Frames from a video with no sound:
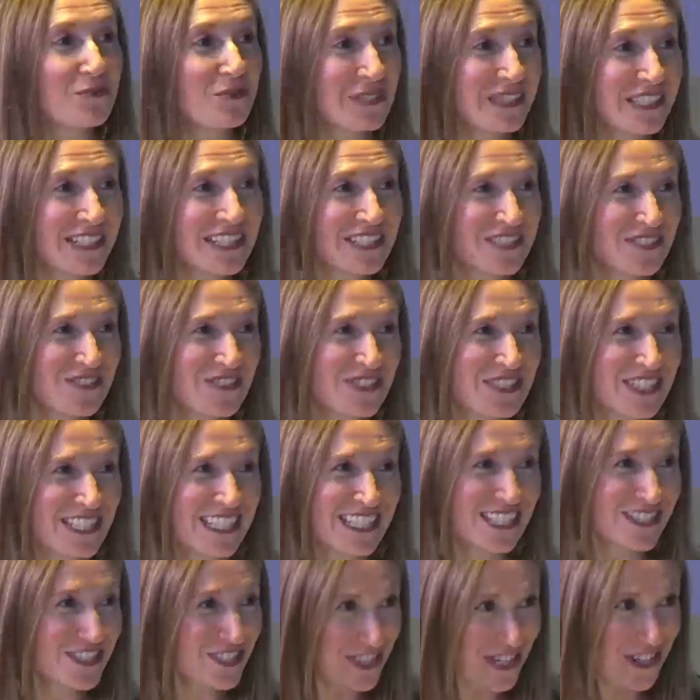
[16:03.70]
really interested
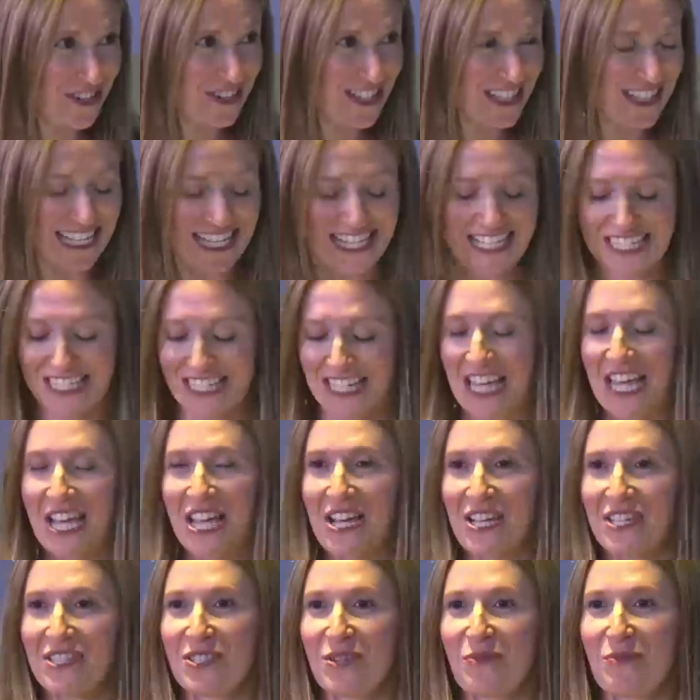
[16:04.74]
in sharing this,
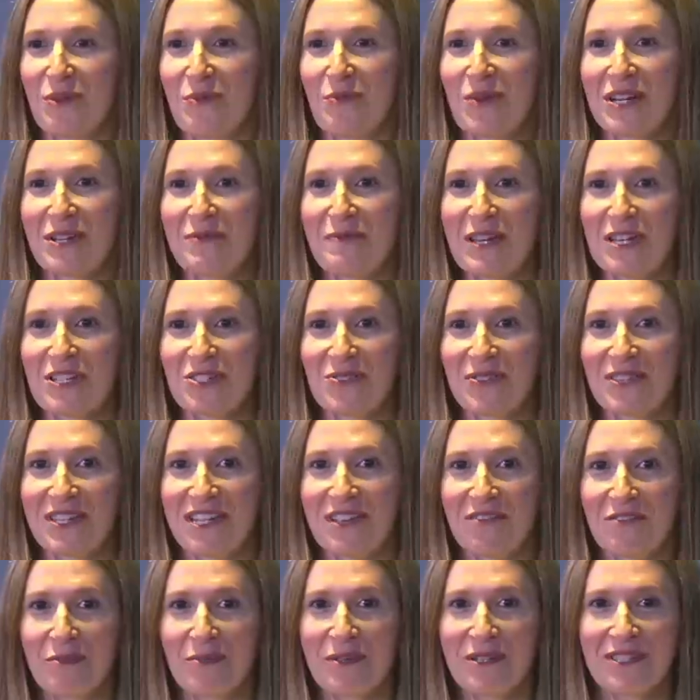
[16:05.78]
so we want to make sure that
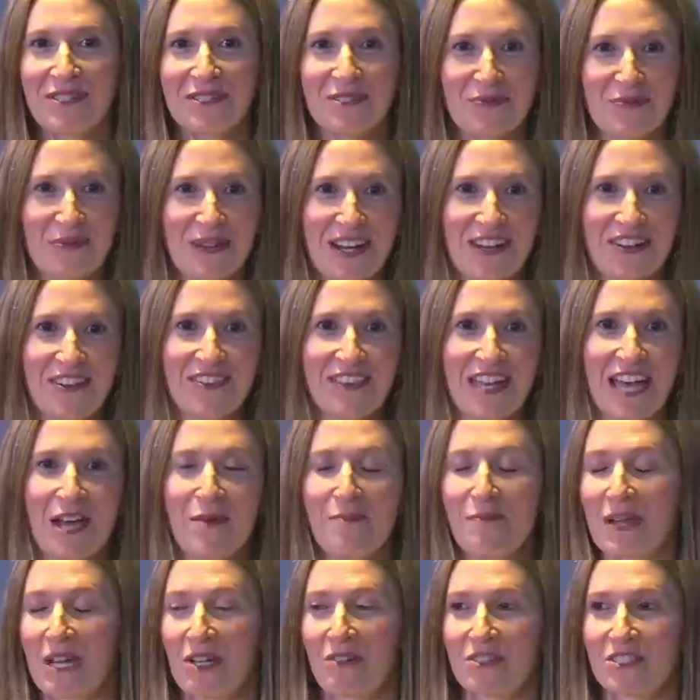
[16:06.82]
everyone is aware that
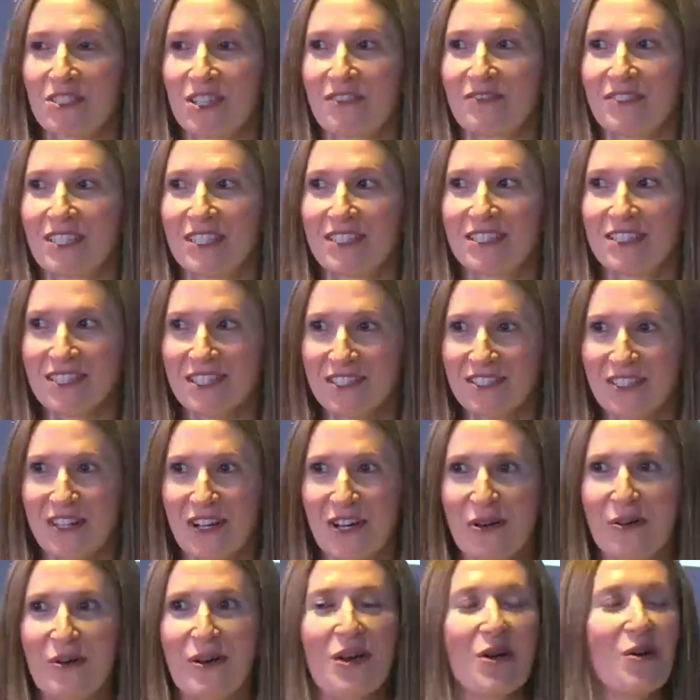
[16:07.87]
Microsoft and
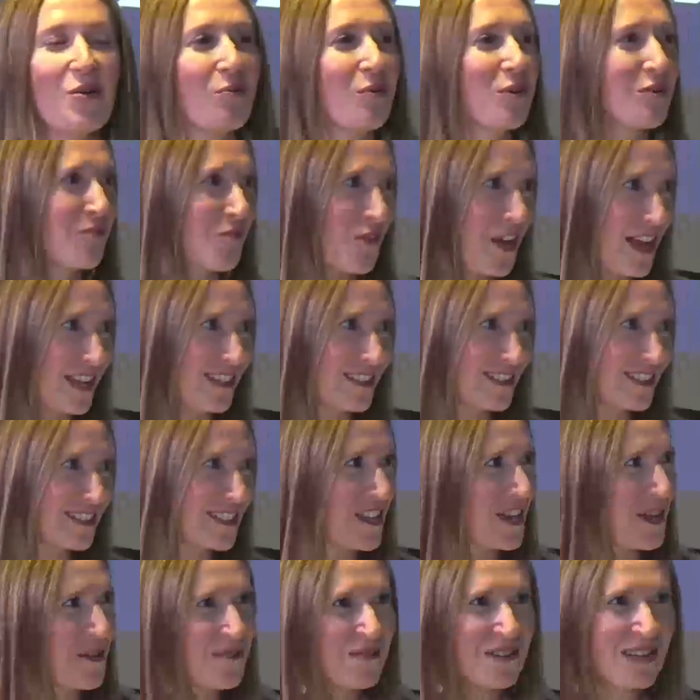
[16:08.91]
Cisco, we're friends,
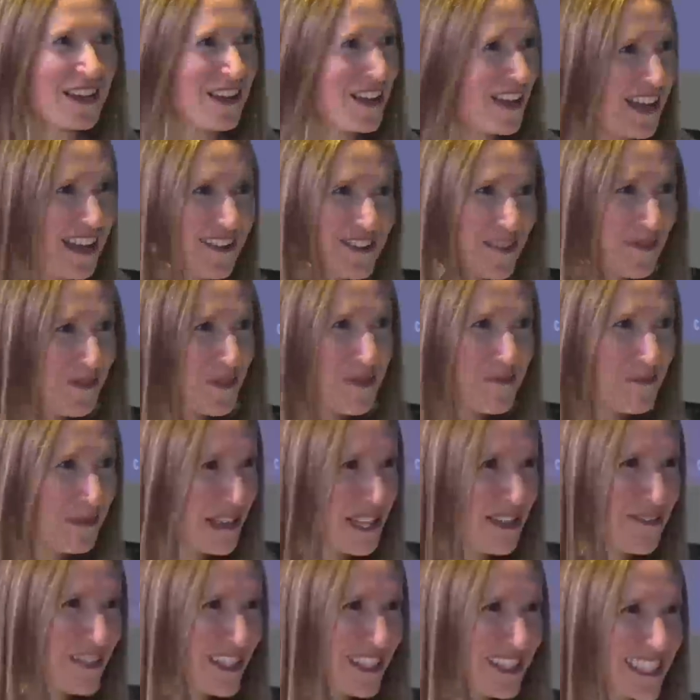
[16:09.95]
and we
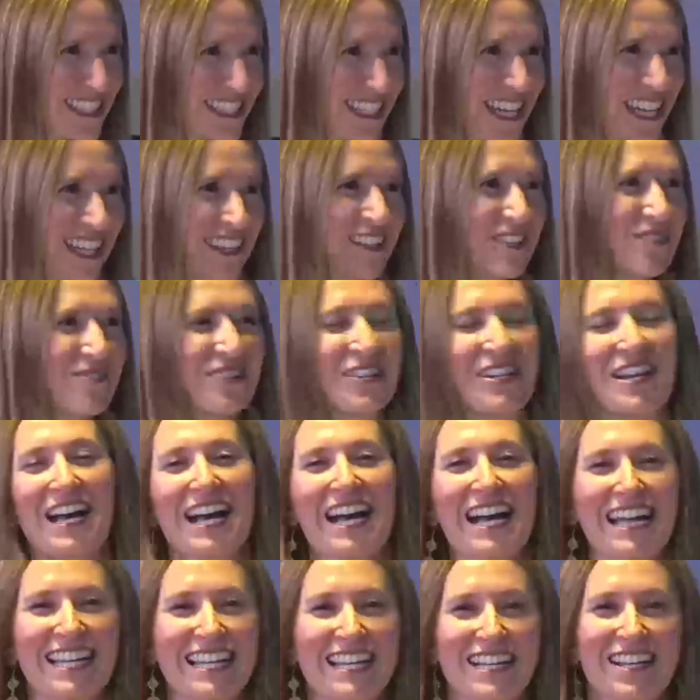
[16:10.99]
play well together. We're
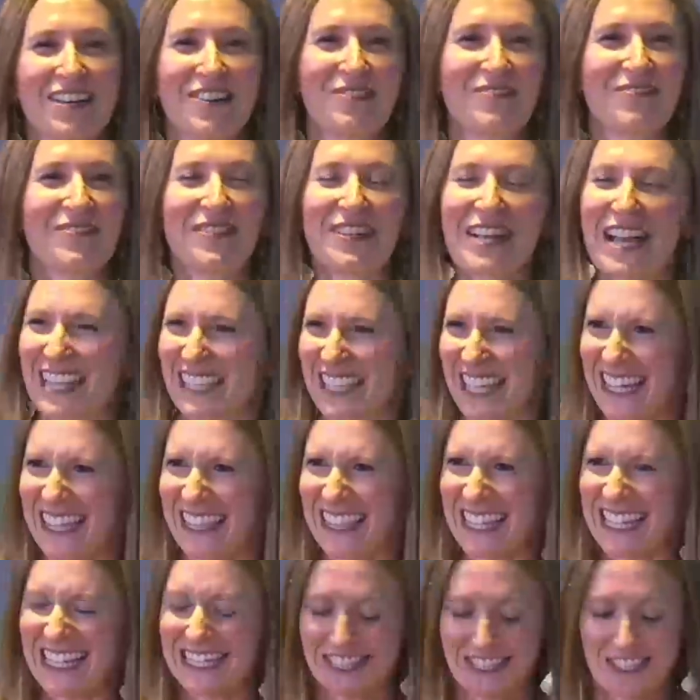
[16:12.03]
not like
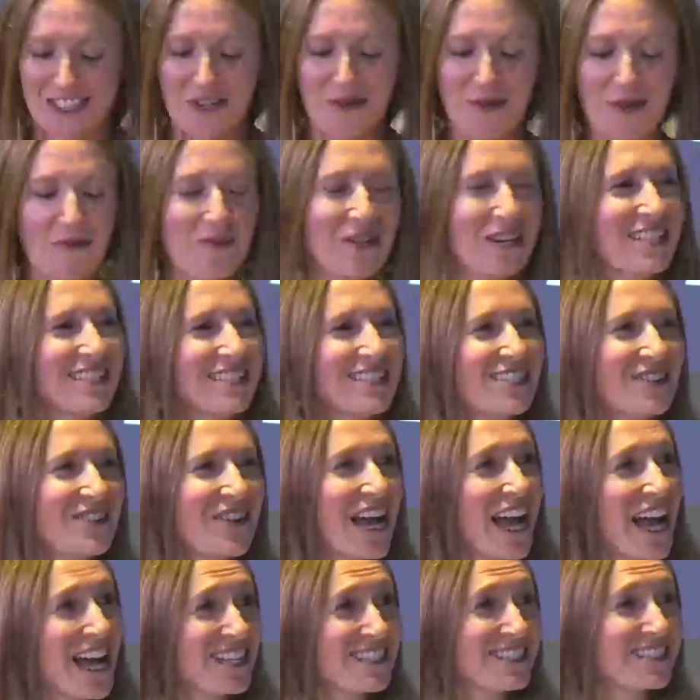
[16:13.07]
this. So I wanted to
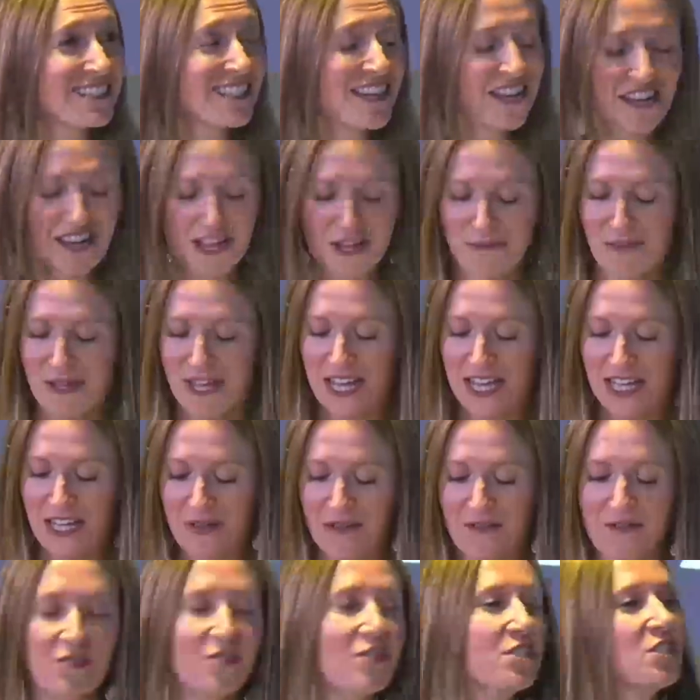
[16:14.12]
ask Tom,
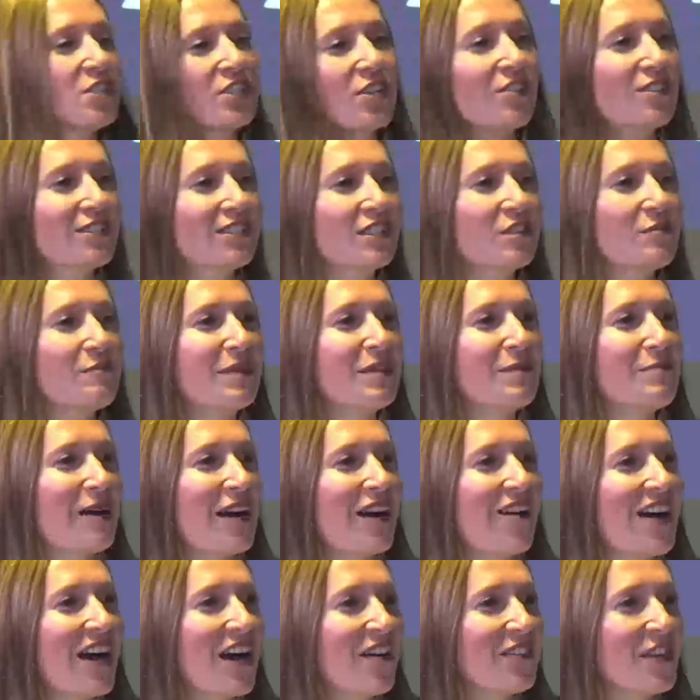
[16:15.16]
if you could share a little bit
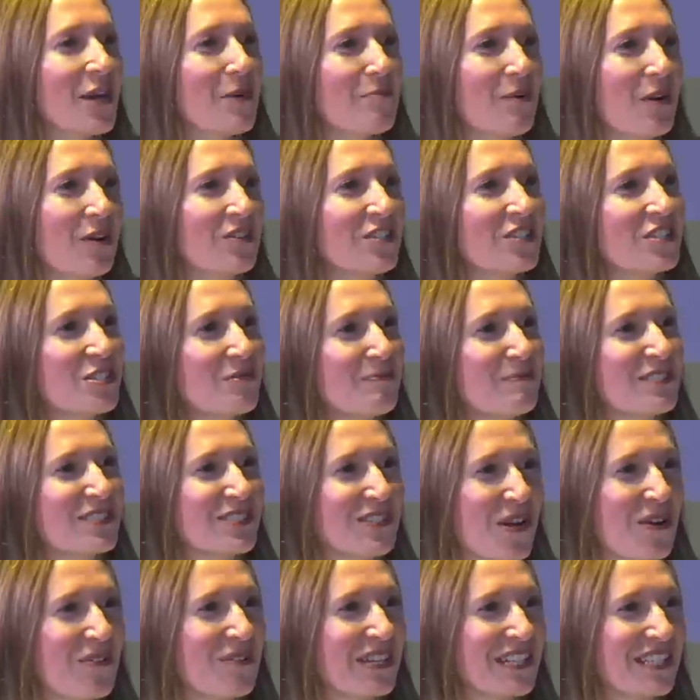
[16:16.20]
about how that partnership is
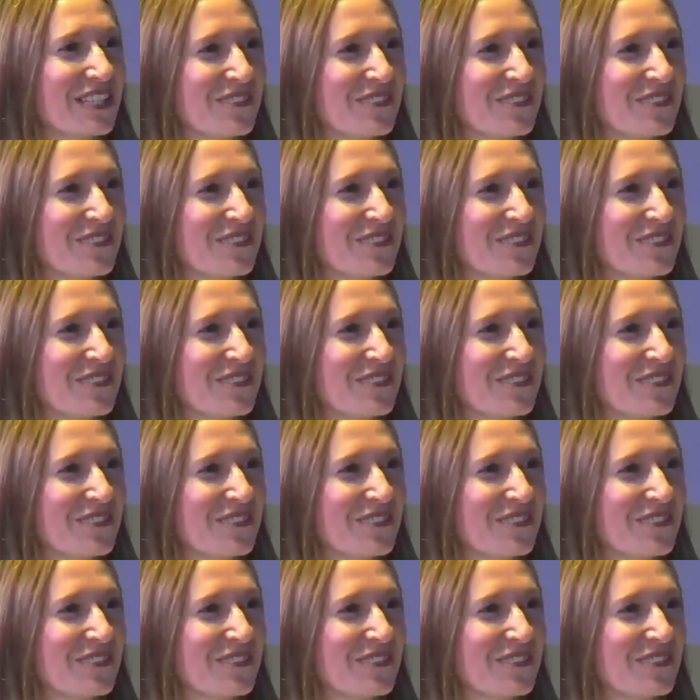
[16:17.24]
going.